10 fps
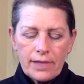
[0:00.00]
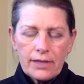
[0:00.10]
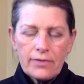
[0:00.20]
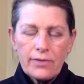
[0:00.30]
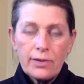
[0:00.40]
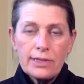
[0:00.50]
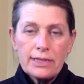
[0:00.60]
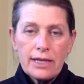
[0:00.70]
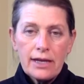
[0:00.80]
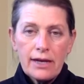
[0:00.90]
a
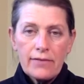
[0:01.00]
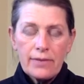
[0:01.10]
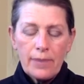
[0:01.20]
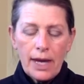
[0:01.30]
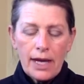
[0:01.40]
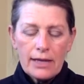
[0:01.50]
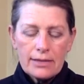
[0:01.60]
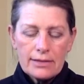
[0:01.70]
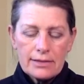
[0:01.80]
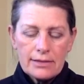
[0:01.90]
divorcing of the
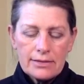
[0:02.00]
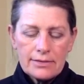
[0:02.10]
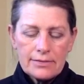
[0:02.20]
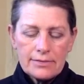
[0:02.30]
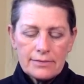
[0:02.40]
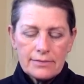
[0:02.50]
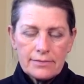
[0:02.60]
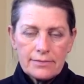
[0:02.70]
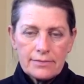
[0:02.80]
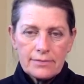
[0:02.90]
past,
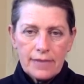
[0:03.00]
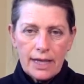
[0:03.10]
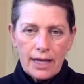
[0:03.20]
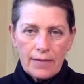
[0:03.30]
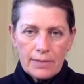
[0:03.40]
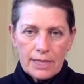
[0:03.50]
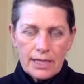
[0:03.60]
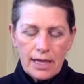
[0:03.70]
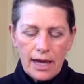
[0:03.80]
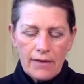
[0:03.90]
an empty
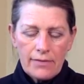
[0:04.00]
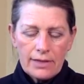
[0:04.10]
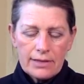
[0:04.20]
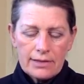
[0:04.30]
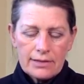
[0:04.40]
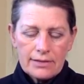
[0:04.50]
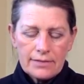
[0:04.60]
canvas,